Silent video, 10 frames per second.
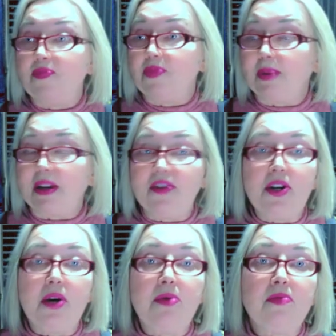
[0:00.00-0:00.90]
But if you
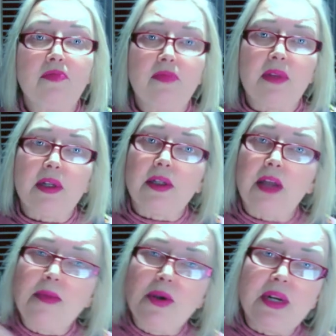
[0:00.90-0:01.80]
don't
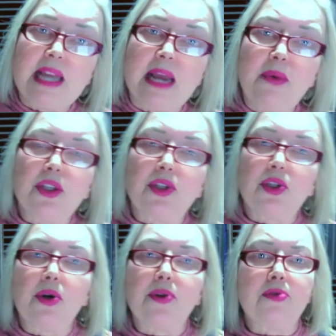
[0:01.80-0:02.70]
communicate with the
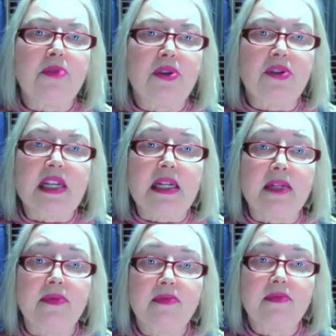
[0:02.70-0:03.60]
soul through music,
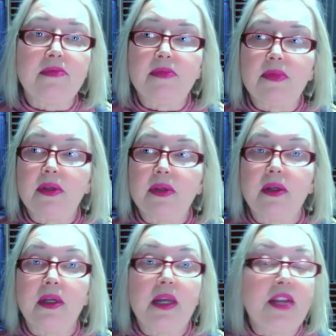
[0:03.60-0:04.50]

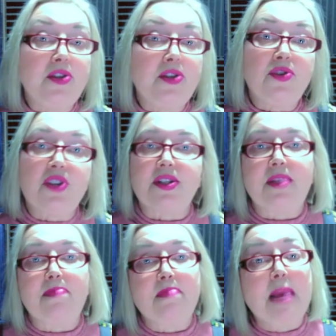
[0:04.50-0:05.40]
then you
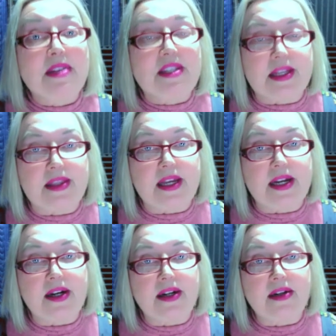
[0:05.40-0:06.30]
just maybe sit
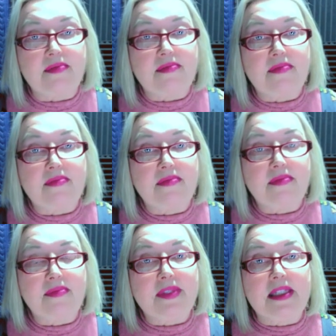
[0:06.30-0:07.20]
there
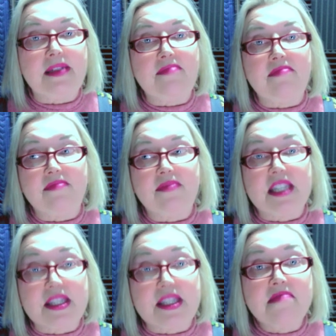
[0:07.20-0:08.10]
and
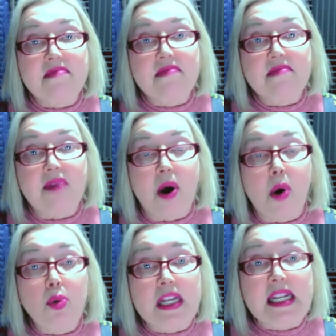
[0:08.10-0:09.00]
listen
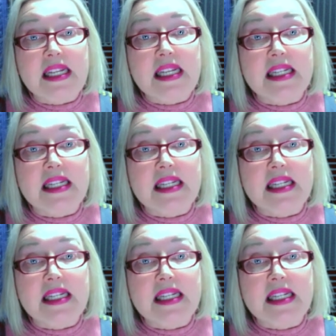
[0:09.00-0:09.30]
only.